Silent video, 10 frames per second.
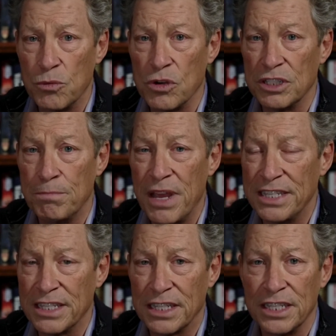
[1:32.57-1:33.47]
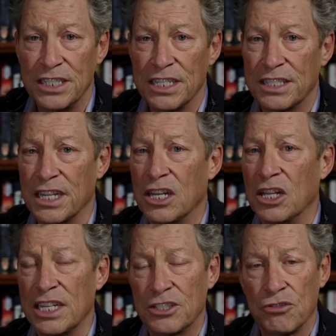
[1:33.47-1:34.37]
was basically just a
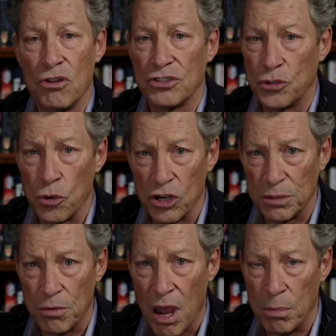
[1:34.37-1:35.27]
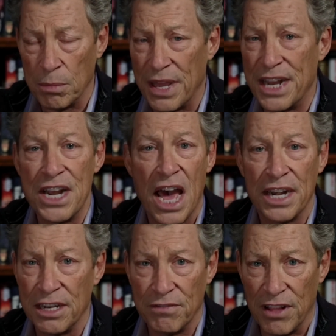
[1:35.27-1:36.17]
cholesterol storage problem and not
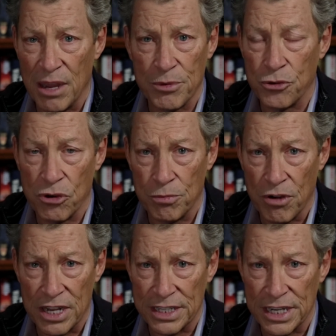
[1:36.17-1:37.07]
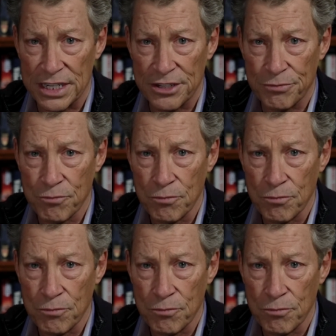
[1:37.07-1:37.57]
an inflammatory process.